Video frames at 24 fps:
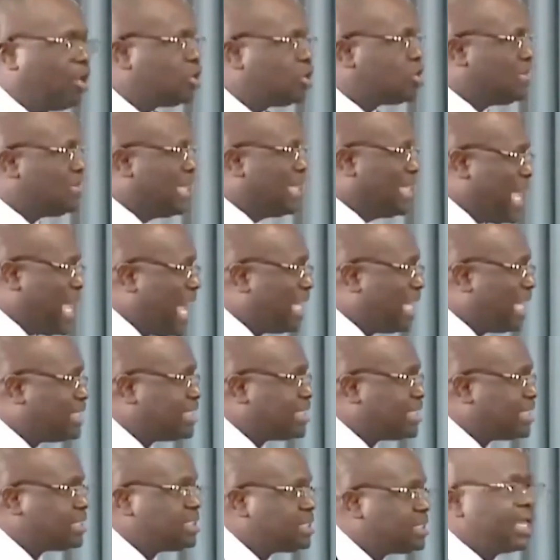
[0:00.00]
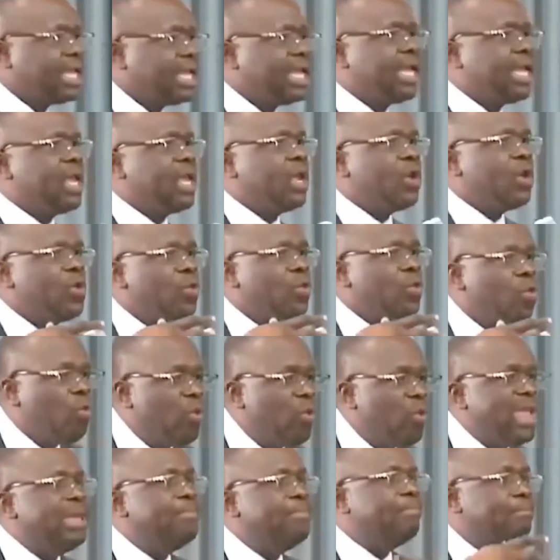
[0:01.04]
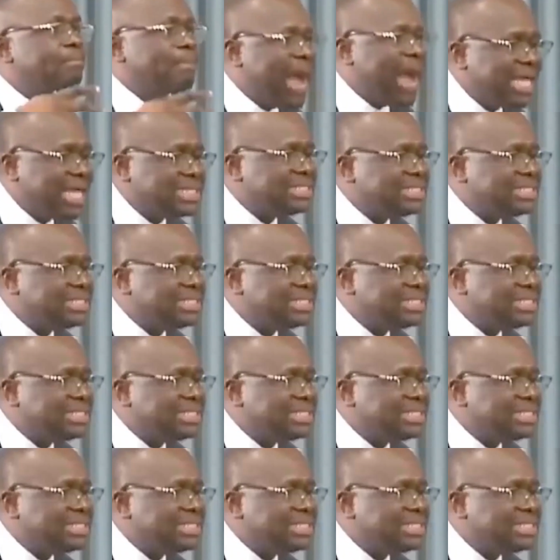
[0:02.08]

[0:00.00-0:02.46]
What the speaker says: demonstrate that we